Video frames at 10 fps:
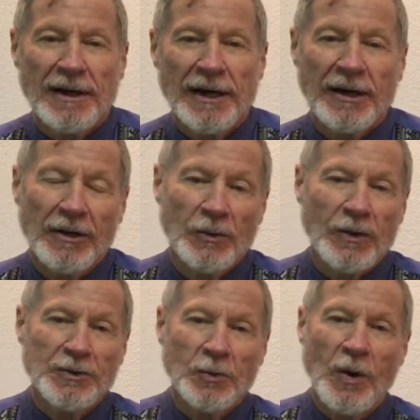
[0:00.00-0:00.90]
In other
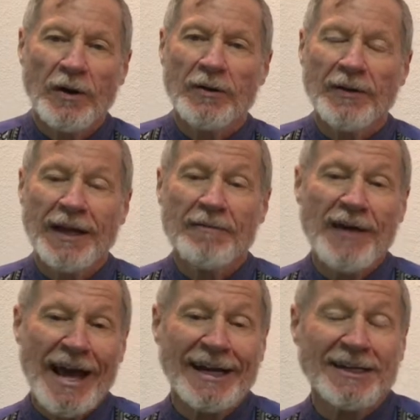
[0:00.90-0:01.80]
words, what are the
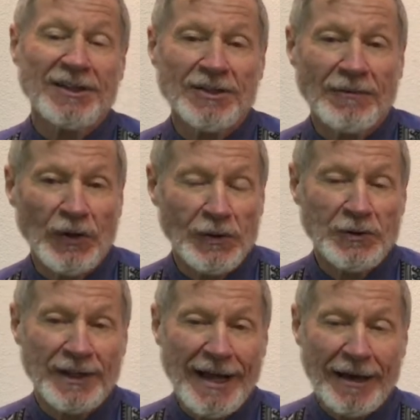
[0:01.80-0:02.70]
advantages of
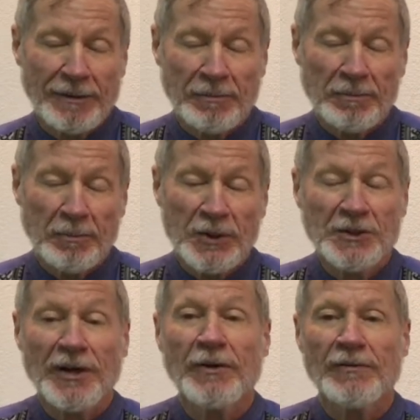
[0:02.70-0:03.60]
using that
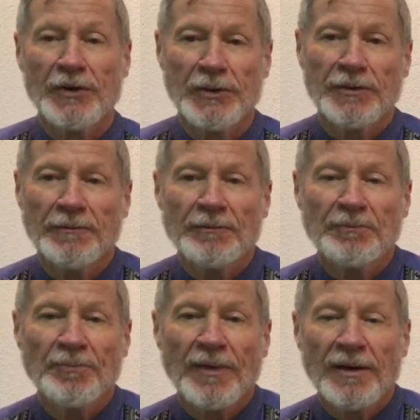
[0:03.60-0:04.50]
presenter view?
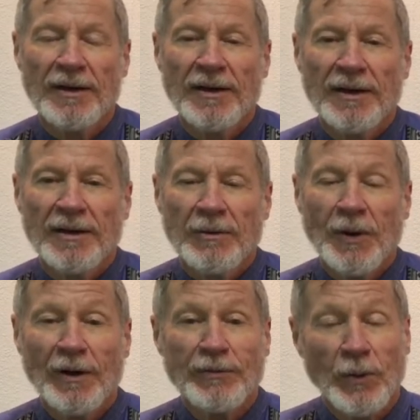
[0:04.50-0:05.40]

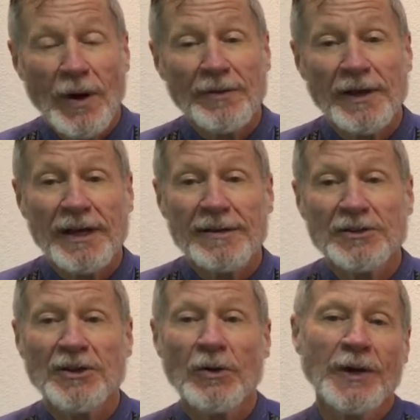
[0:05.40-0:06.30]
Well, for one thing,
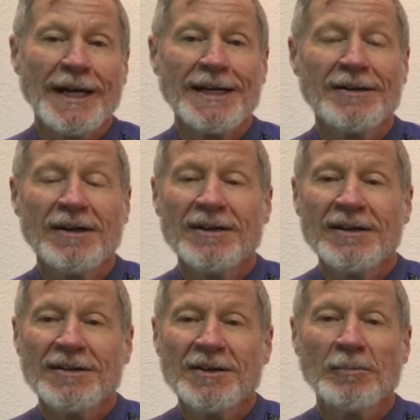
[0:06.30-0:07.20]
there's no need
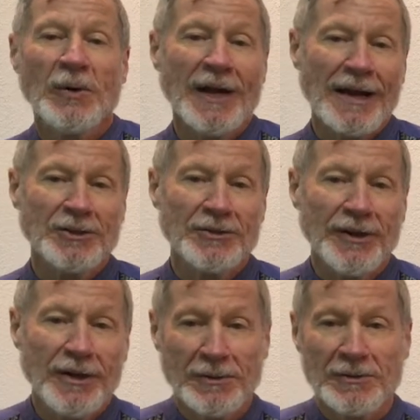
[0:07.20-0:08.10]
to print out your
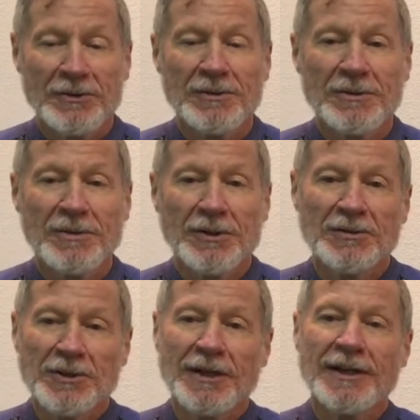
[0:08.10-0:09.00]
notes. You can
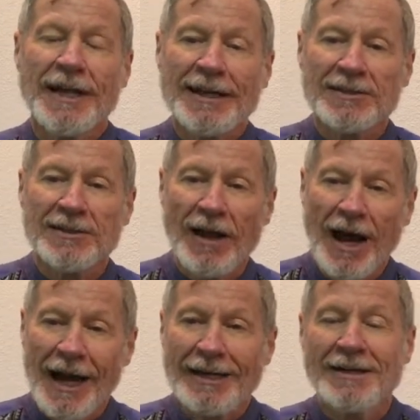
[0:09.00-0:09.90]
see the next
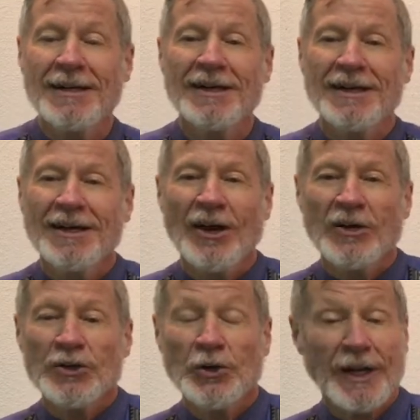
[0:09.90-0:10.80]
slide.
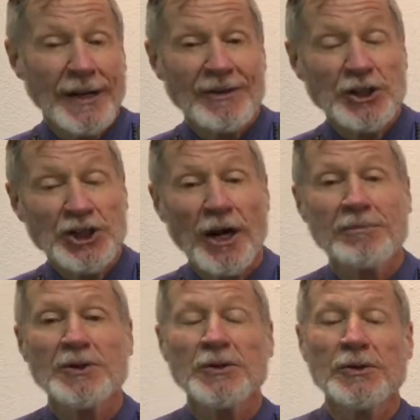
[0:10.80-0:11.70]
You can even
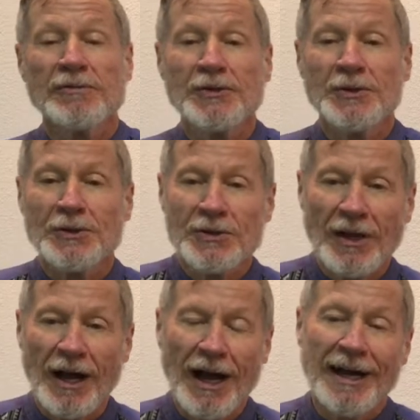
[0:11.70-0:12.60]
jump to a future
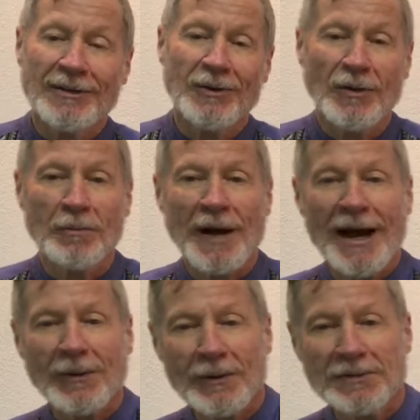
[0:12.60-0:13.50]
slide or go
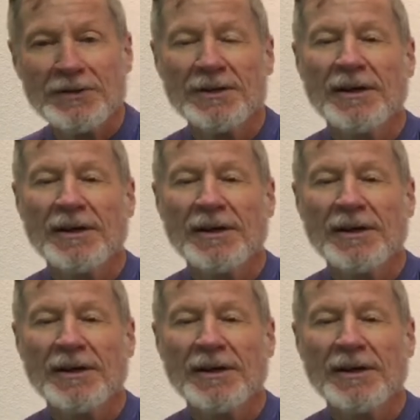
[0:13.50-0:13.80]
backwards.